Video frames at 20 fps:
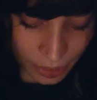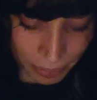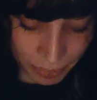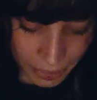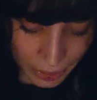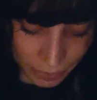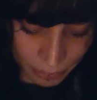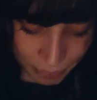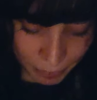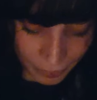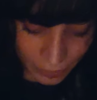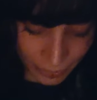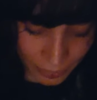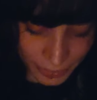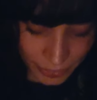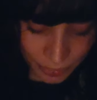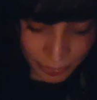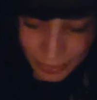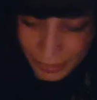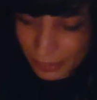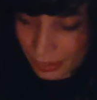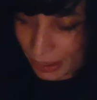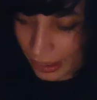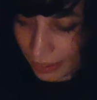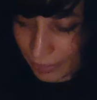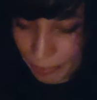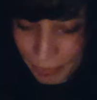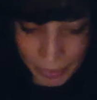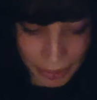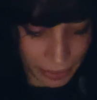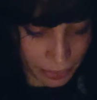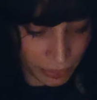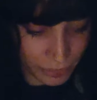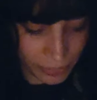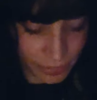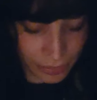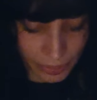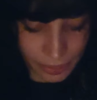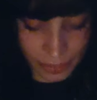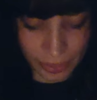could be your boss with the Knight of
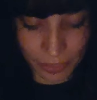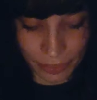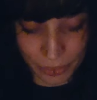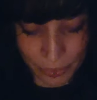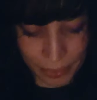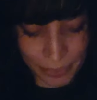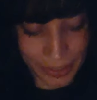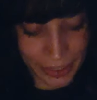Pentacles. Oh